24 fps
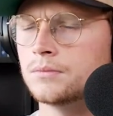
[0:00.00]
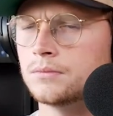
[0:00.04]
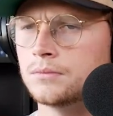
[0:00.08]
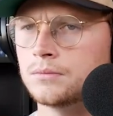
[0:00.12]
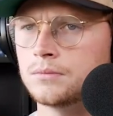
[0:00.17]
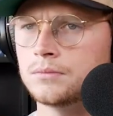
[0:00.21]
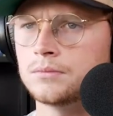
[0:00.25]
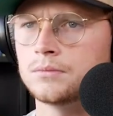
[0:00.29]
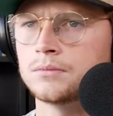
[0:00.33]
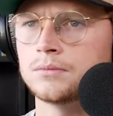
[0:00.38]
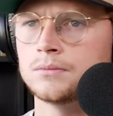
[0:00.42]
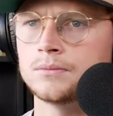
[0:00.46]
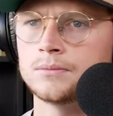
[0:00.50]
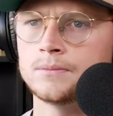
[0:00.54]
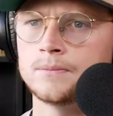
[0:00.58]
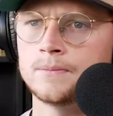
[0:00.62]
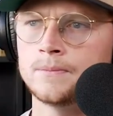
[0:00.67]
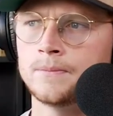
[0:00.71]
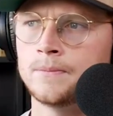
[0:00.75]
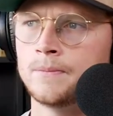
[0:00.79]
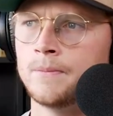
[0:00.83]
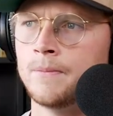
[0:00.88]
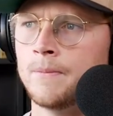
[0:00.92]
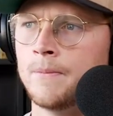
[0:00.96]

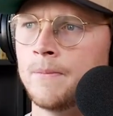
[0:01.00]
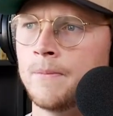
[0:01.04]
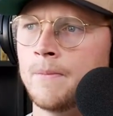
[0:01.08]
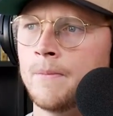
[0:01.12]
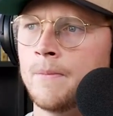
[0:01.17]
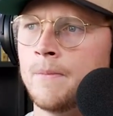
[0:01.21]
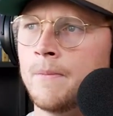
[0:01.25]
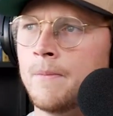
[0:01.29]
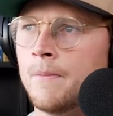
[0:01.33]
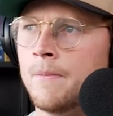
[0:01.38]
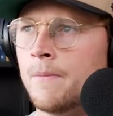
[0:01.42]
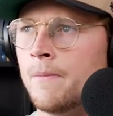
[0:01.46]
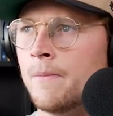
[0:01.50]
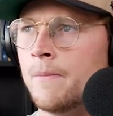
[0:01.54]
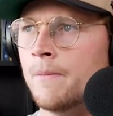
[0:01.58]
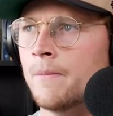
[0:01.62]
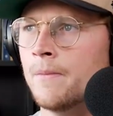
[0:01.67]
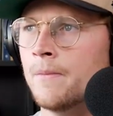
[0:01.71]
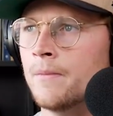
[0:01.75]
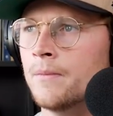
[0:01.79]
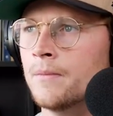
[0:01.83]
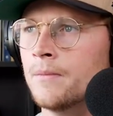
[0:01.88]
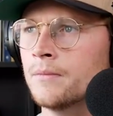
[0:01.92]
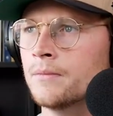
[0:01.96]

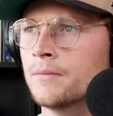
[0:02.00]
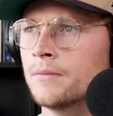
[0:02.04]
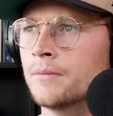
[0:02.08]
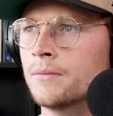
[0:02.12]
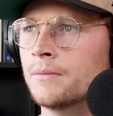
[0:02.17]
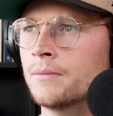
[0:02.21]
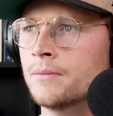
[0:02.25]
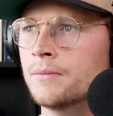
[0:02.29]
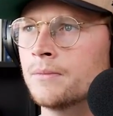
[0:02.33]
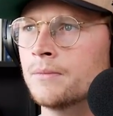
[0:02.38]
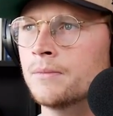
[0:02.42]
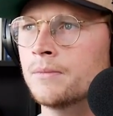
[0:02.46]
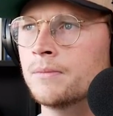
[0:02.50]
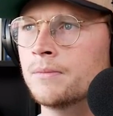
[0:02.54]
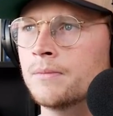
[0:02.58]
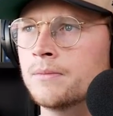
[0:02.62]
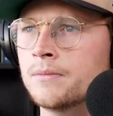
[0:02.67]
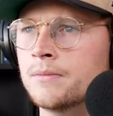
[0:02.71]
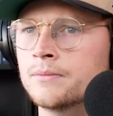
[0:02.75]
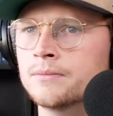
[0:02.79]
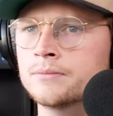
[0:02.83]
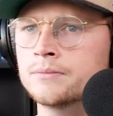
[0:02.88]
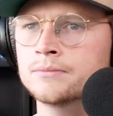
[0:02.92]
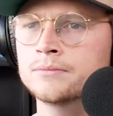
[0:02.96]

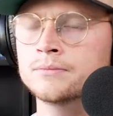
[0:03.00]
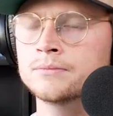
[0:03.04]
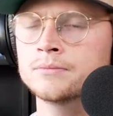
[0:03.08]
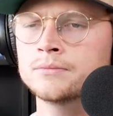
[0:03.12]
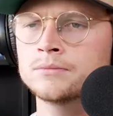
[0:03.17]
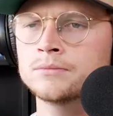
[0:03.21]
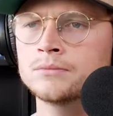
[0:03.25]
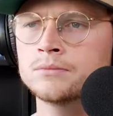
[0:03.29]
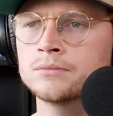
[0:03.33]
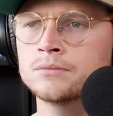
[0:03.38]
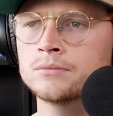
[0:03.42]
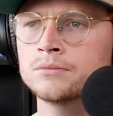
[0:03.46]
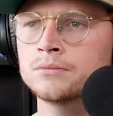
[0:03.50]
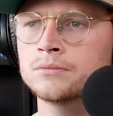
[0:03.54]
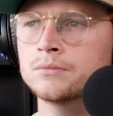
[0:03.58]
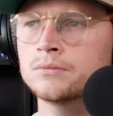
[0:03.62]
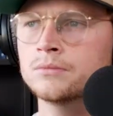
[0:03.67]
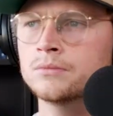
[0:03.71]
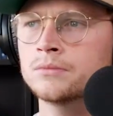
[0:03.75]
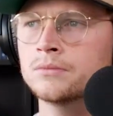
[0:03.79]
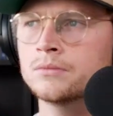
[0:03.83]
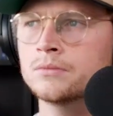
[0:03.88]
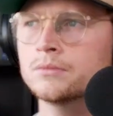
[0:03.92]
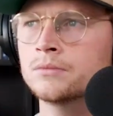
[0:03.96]

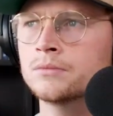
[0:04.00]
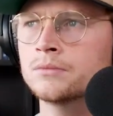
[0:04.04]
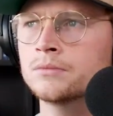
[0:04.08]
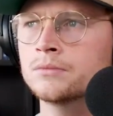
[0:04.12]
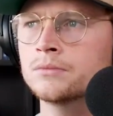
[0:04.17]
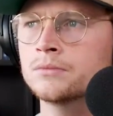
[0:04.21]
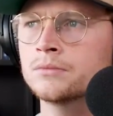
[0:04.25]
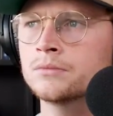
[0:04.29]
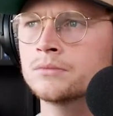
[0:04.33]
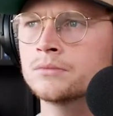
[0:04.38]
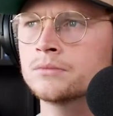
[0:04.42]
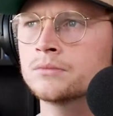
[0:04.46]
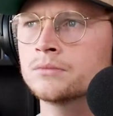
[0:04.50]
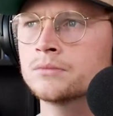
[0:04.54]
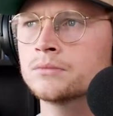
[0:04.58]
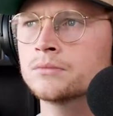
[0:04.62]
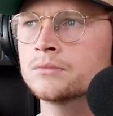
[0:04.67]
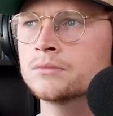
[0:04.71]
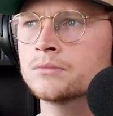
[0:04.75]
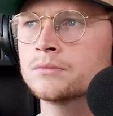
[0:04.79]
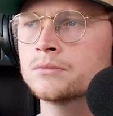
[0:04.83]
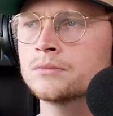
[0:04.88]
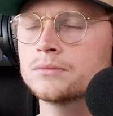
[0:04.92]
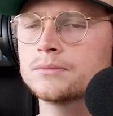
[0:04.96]

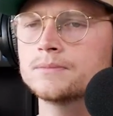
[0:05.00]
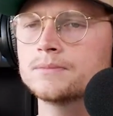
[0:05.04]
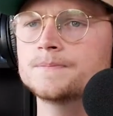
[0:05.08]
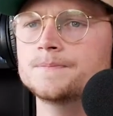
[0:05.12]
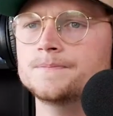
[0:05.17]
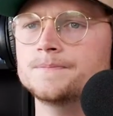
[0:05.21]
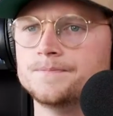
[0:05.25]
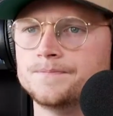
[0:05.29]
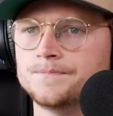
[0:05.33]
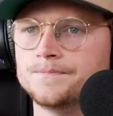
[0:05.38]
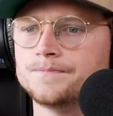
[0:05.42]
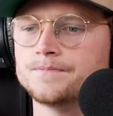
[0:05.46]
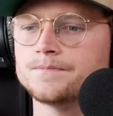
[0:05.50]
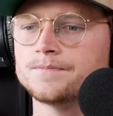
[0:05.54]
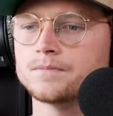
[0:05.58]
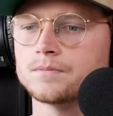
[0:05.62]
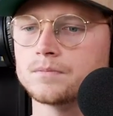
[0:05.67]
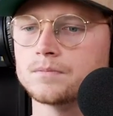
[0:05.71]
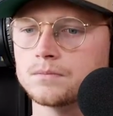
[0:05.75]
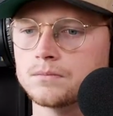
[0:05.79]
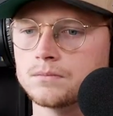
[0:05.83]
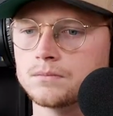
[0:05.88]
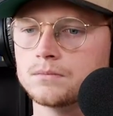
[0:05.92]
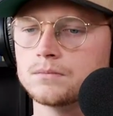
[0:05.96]

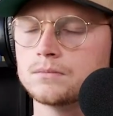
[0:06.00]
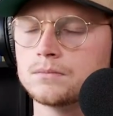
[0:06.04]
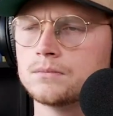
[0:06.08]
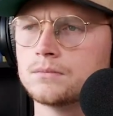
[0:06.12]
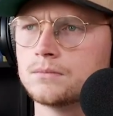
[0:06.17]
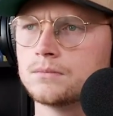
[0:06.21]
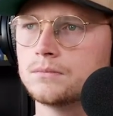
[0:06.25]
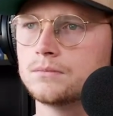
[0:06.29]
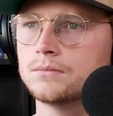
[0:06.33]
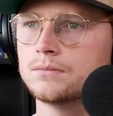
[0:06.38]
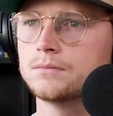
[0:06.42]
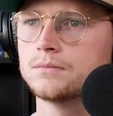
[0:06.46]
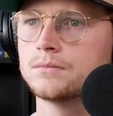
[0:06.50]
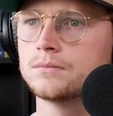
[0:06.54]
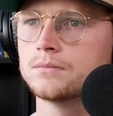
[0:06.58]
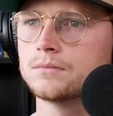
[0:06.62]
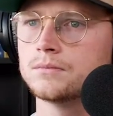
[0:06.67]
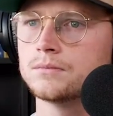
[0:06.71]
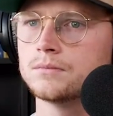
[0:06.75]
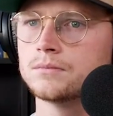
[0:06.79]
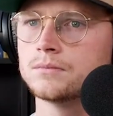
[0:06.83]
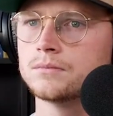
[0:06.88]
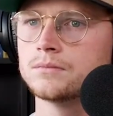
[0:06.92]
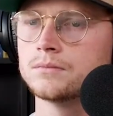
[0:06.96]

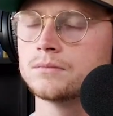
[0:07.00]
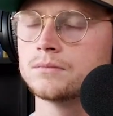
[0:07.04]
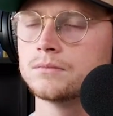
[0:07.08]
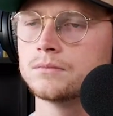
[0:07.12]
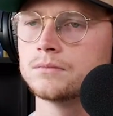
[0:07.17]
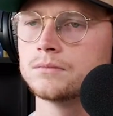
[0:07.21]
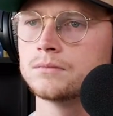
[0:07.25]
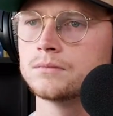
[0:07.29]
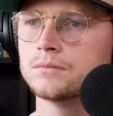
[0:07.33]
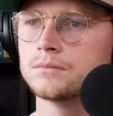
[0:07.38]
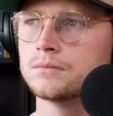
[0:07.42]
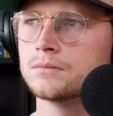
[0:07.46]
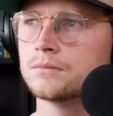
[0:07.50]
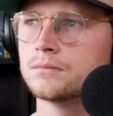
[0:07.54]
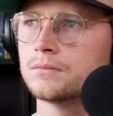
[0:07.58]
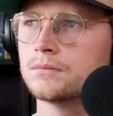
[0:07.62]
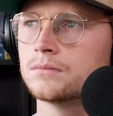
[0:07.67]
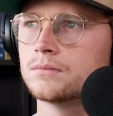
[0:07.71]
(silent)